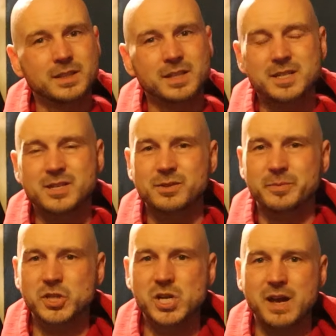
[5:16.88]
it's so
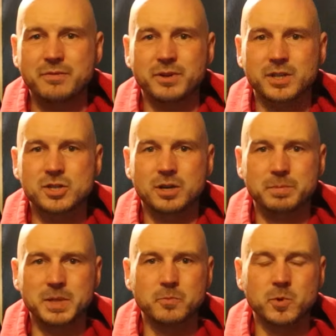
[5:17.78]
much effort
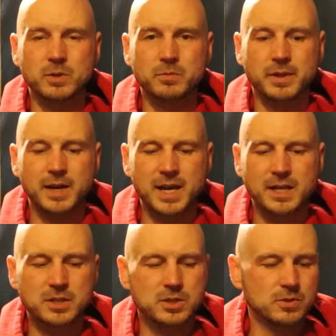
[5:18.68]
chopping up wood with a
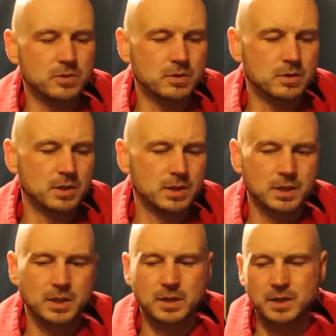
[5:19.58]
handsaw
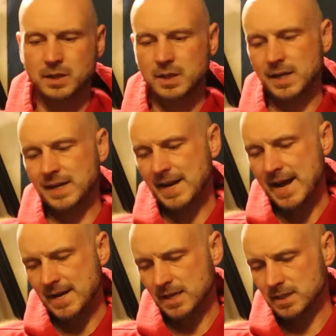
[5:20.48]
and an
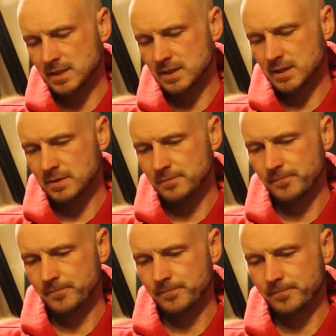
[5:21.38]
axe.
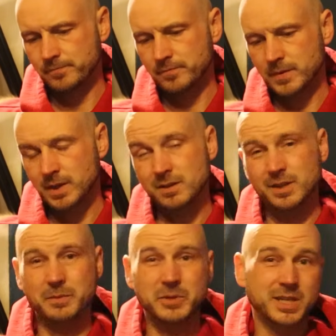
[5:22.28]

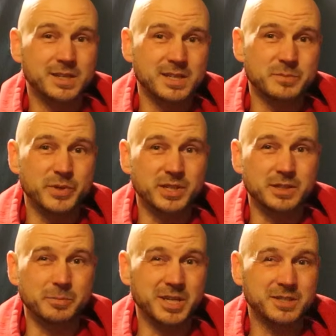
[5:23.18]
I mean, it does build
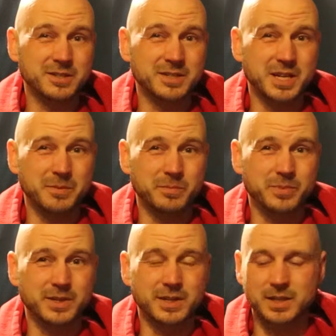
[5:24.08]
your muscles up,
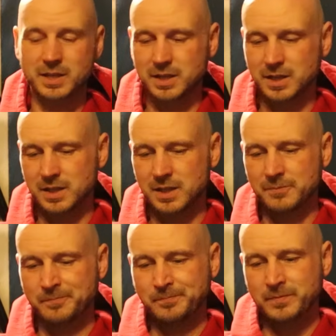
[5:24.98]
but
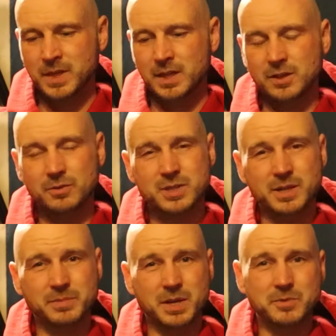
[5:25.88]
you know,
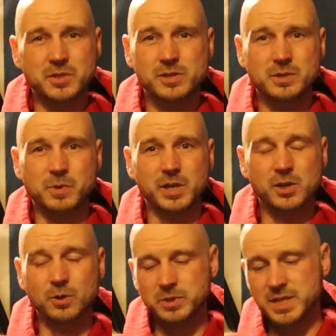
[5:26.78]
sometimes you just want a
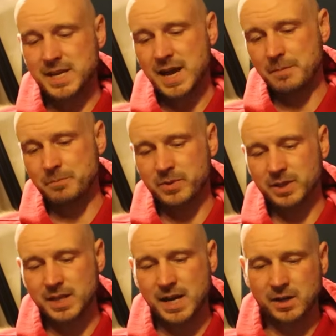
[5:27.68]
cozy camp,
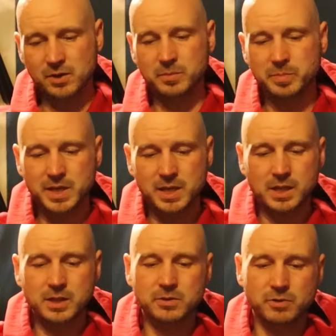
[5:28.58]
and that could be
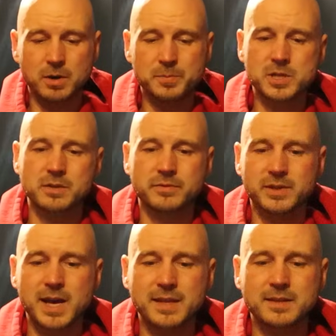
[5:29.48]
your option for
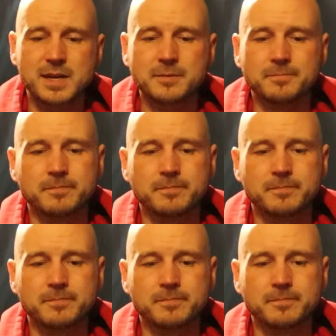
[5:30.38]
that then.